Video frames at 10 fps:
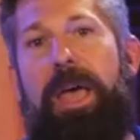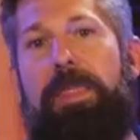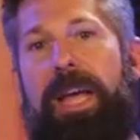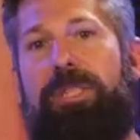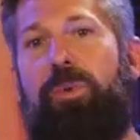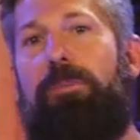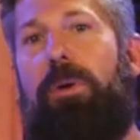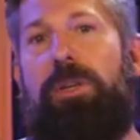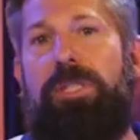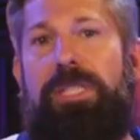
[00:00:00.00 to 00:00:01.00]
And that's when
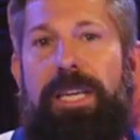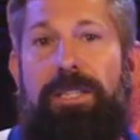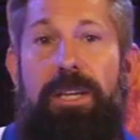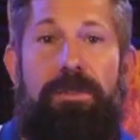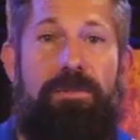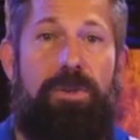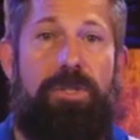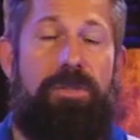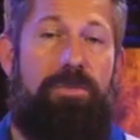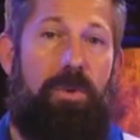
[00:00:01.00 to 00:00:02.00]
Paul says in
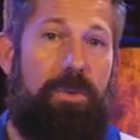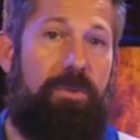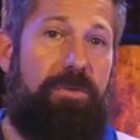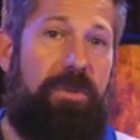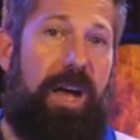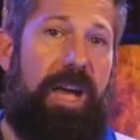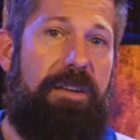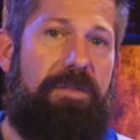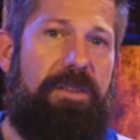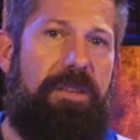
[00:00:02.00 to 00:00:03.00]
verses 4 through
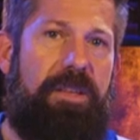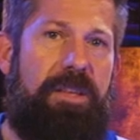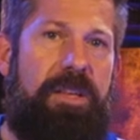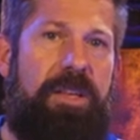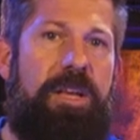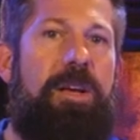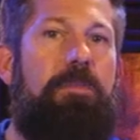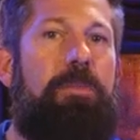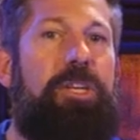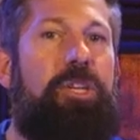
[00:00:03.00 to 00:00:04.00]
5
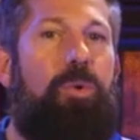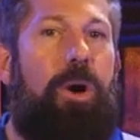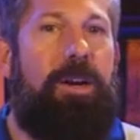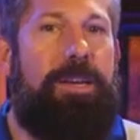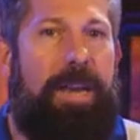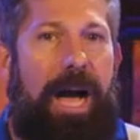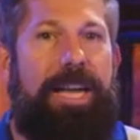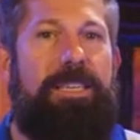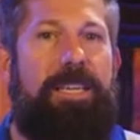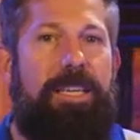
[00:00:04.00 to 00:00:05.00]
But you are
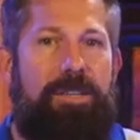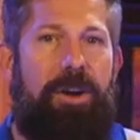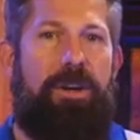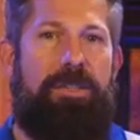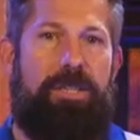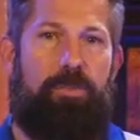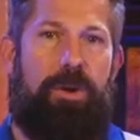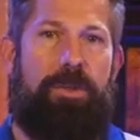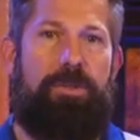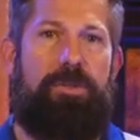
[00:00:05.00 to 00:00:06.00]
not in darkness,
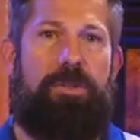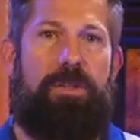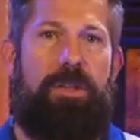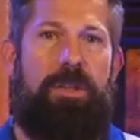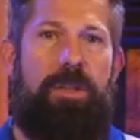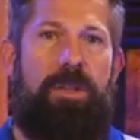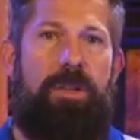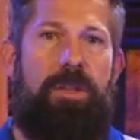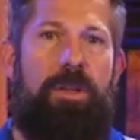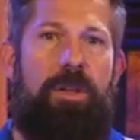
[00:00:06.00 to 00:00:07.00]
brothers,
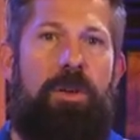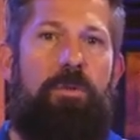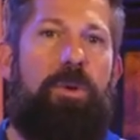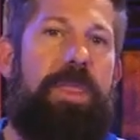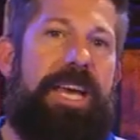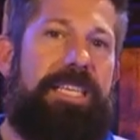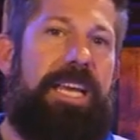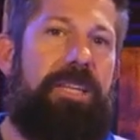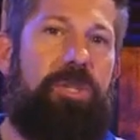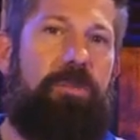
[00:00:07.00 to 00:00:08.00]
for that
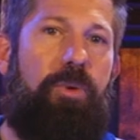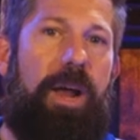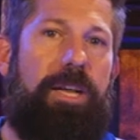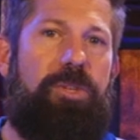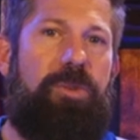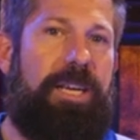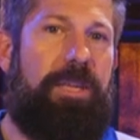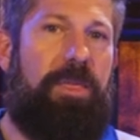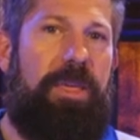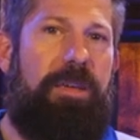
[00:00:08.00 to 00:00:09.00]
day to surprise you
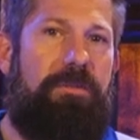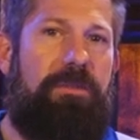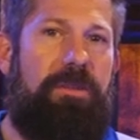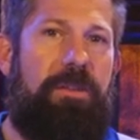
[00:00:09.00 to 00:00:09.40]
like a thief.